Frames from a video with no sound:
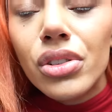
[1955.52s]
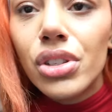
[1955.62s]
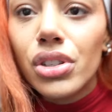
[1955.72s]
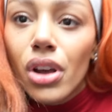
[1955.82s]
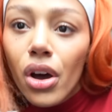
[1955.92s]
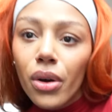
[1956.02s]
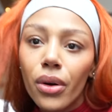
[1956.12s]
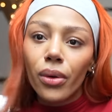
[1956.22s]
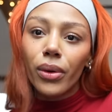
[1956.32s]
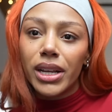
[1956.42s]

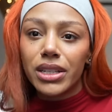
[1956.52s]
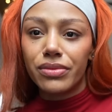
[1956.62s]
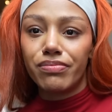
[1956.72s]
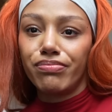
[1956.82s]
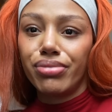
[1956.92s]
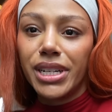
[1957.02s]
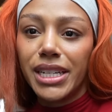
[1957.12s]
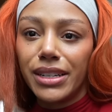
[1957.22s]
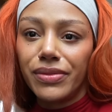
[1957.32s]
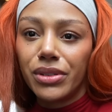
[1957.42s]
So it's pretty
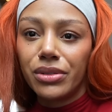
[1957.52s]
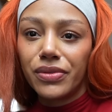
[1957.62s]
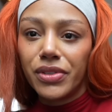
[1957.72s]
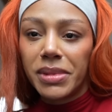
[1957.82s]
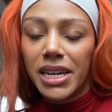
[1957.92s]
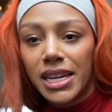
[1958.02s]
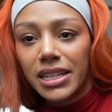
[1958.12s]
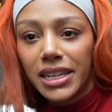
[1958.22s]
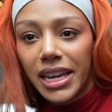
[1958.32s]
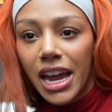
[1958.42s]
difficult for me
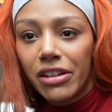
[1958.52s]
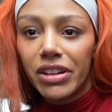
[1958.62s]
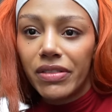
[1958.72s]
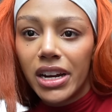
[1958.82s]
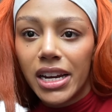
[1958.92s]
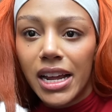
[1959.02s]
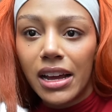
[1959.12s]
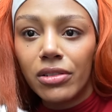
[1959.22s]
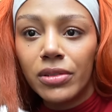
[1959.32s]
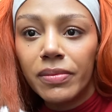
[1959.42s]
to carry right
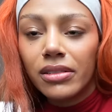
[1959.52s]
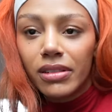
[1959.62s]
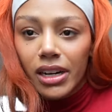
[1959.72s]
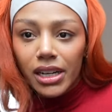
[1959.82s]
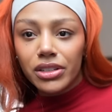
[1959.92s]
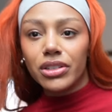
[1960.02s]
now. Right, I